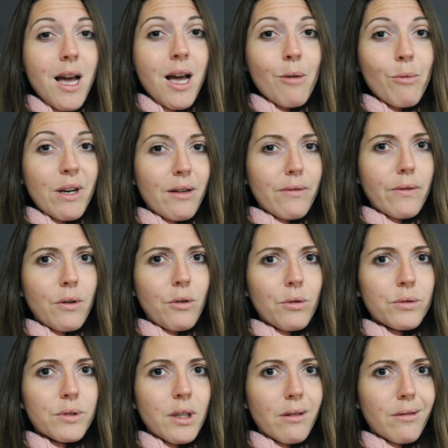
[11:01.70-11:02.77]
when I've
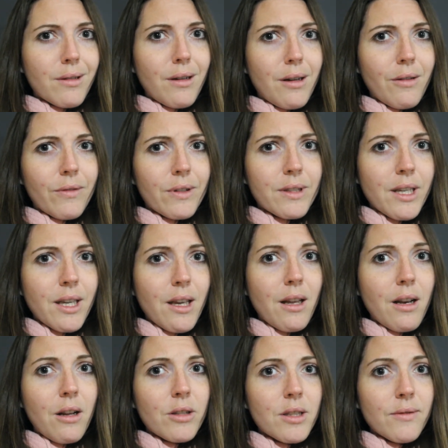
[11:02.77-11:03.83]
also got obviously
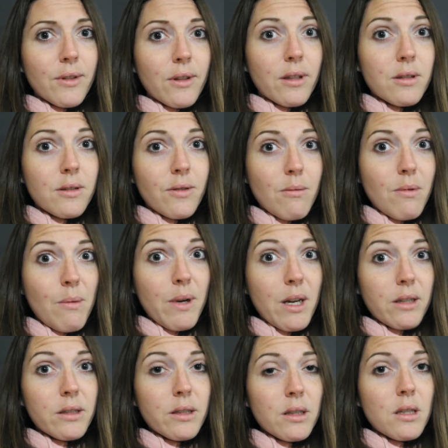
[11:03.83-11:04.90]
loads of other stuff on my
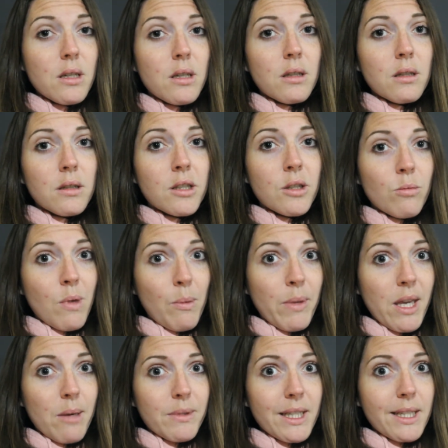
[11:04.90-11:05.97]
mind to do with my
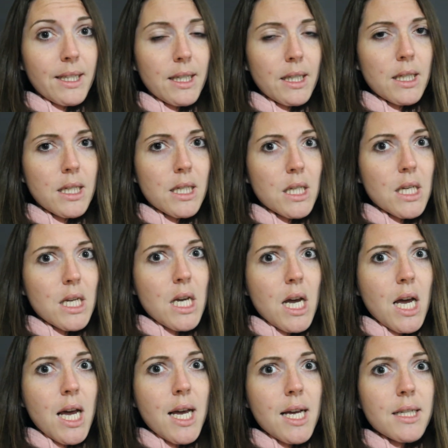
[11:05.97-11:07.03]
PMDD.
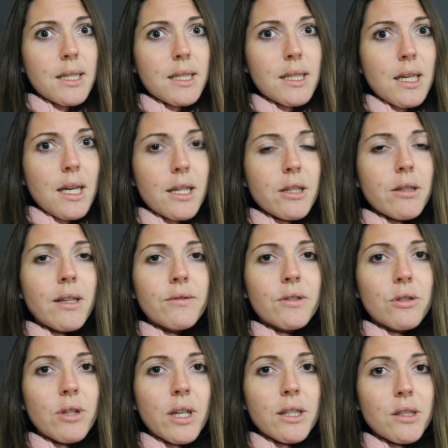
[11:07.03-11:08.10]
And I don't have to
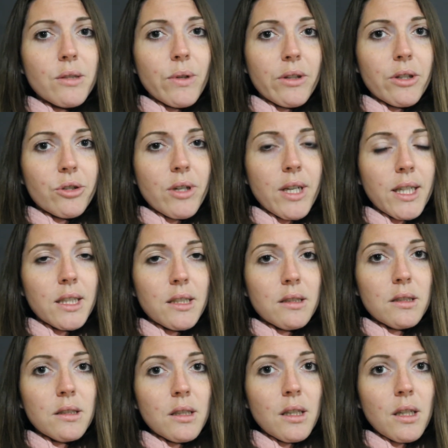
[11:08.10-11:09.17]
try and do it on the train,
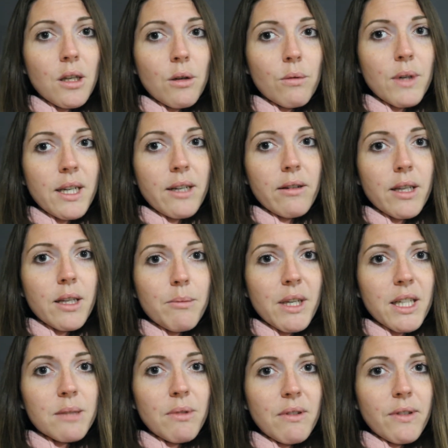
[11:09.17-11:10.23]
where it
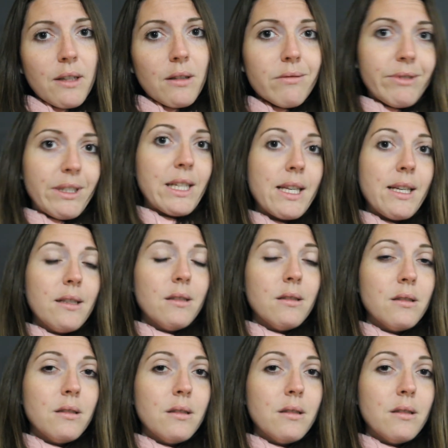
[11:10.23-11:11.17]
makes me feel really ill.